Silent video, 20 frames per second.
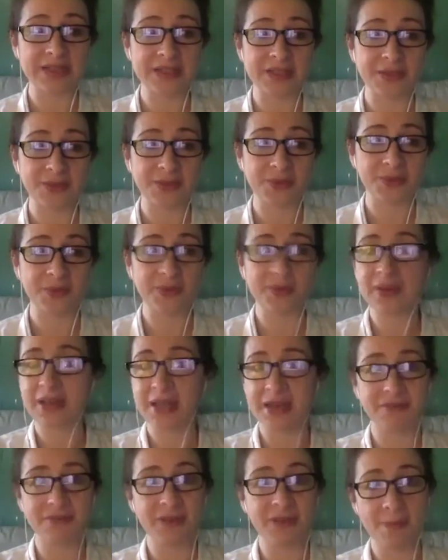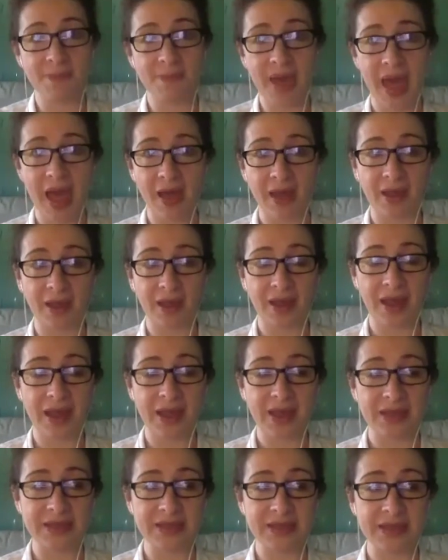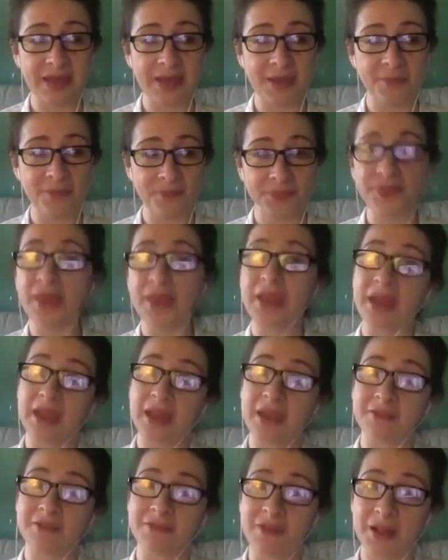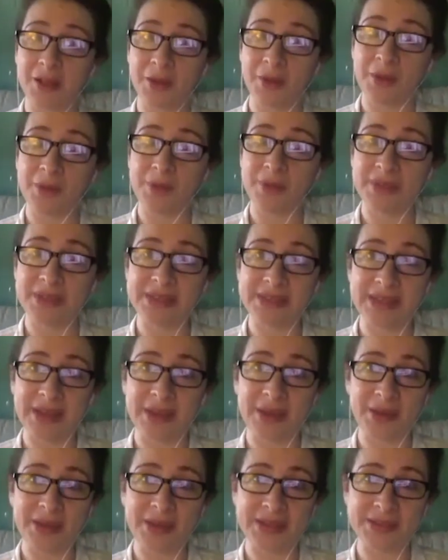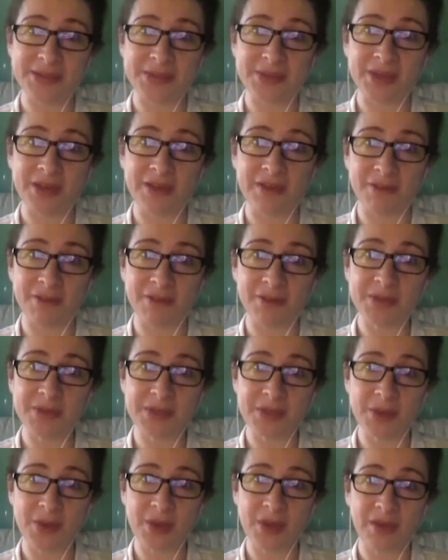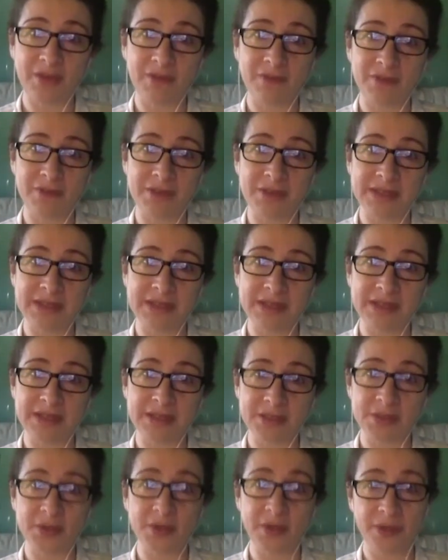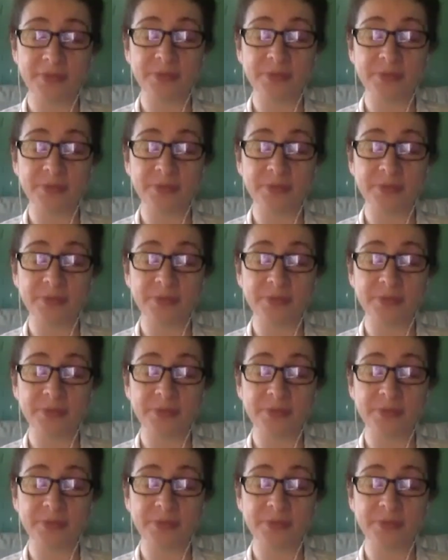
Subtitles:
to kind of come back and follow up and see how his recovery was going for the second story.